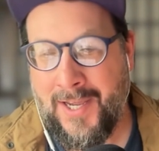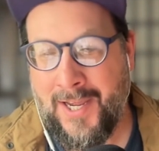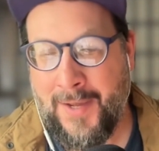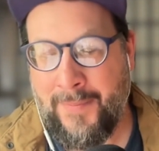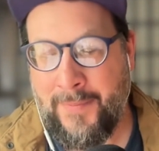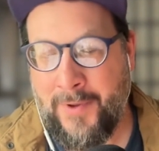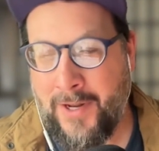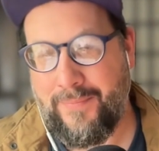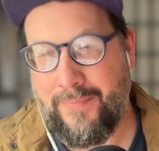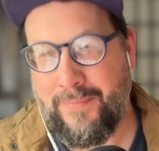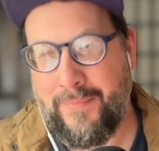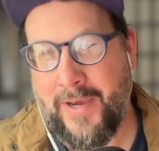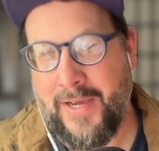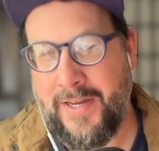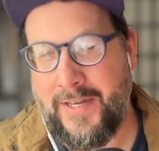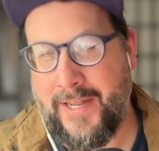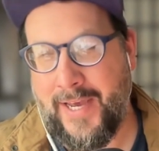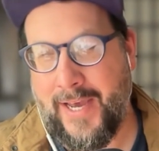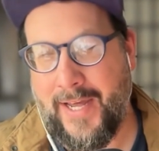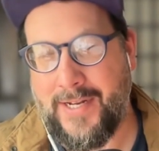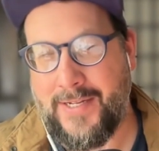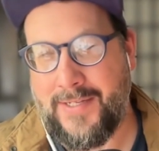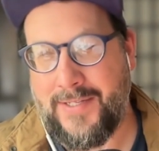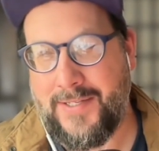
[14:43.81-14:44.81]
I mean, my
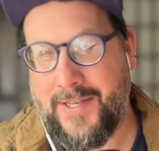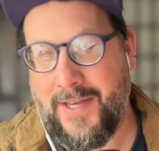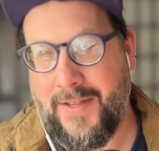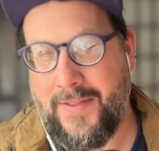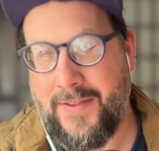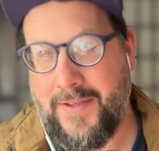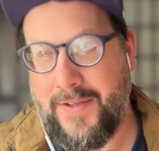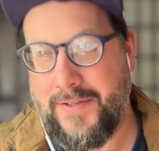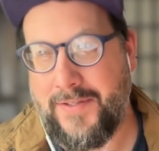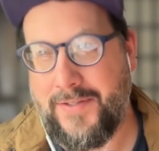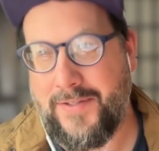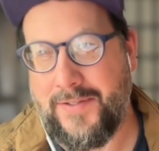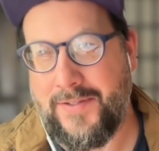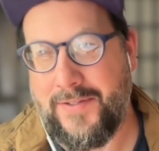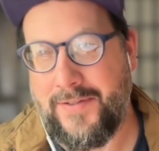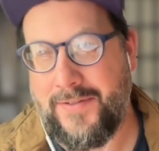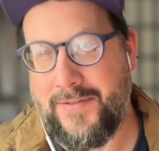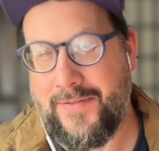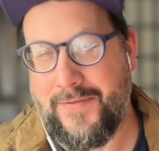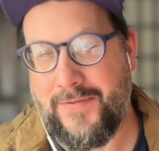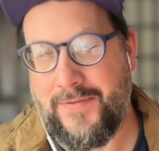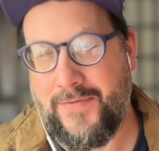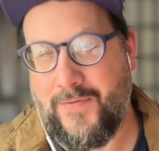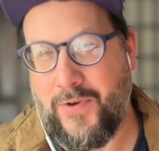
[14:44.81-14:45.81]
dad has said this
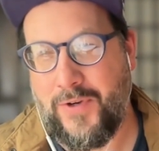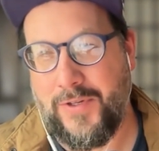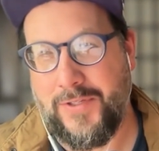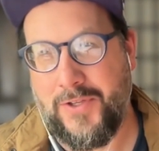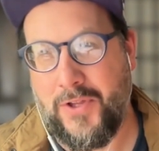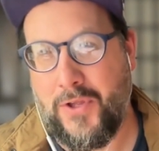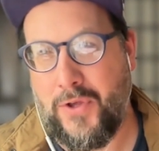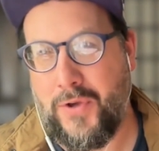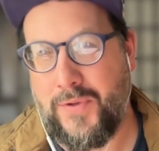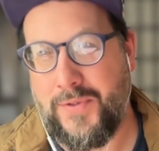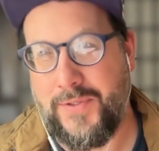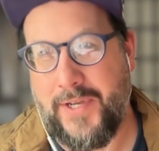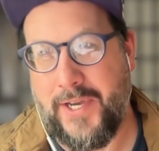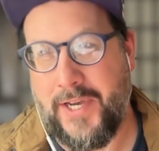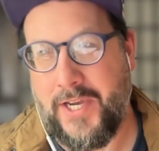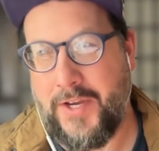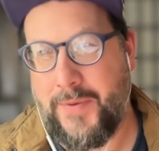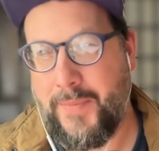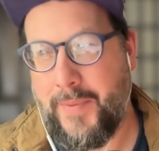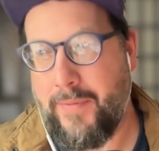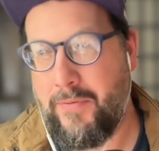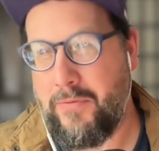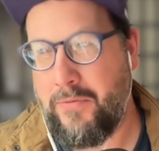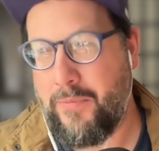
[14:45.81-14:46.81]
for as long as I
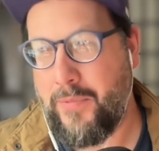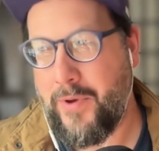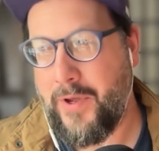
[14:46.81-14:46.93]
can remember,